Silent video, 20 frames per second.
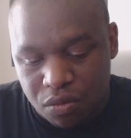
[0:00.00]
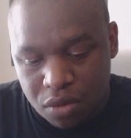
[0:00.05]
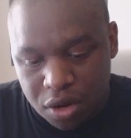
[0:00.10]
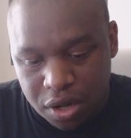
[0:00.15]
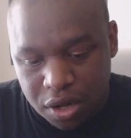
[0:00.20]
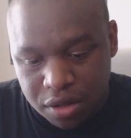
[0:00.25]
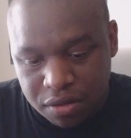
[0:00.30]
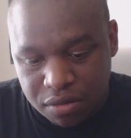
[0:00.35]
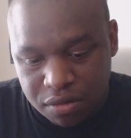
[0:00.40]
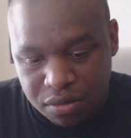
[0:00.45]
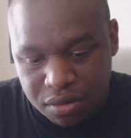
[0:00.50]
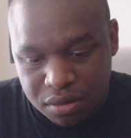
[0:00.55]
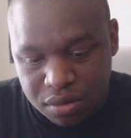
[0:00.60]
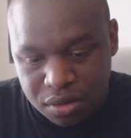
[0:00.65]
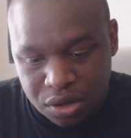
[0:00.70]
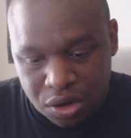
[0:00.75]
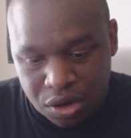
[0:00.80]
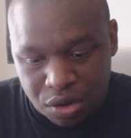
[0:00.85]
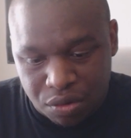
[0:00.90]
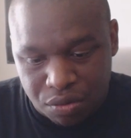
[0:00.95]
don't want,
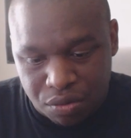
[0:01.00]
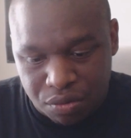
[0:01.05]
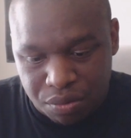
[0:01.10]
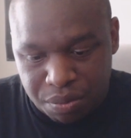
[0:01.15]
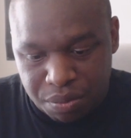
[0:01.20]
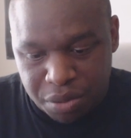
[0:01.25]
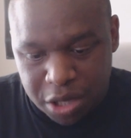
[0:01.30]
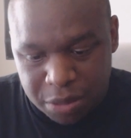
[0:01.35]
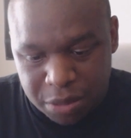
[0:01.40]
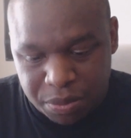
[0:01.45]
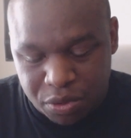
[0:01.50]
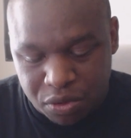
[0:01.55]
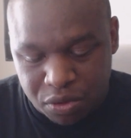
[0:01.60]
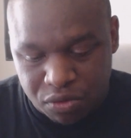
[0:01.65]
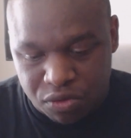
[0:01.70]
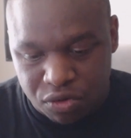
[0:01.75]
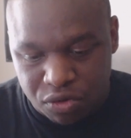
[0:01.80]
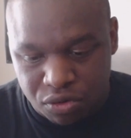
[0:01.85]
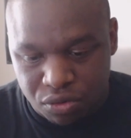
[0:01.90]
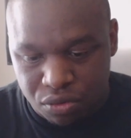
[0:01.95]
you know,
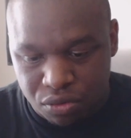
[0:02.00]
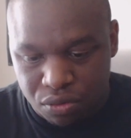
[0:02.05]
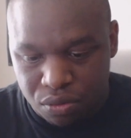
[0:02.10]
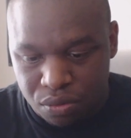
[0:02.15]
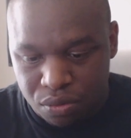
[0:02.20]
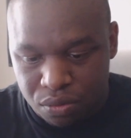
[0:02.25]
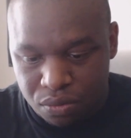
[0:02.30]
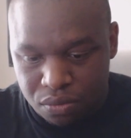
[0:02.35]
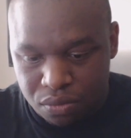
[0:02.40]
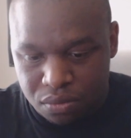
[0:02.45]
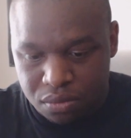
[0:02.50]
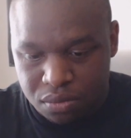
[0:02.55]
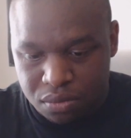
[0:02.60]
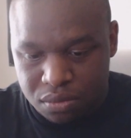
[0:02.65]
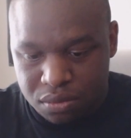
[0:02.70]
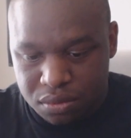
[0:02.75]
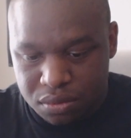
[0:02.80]
people to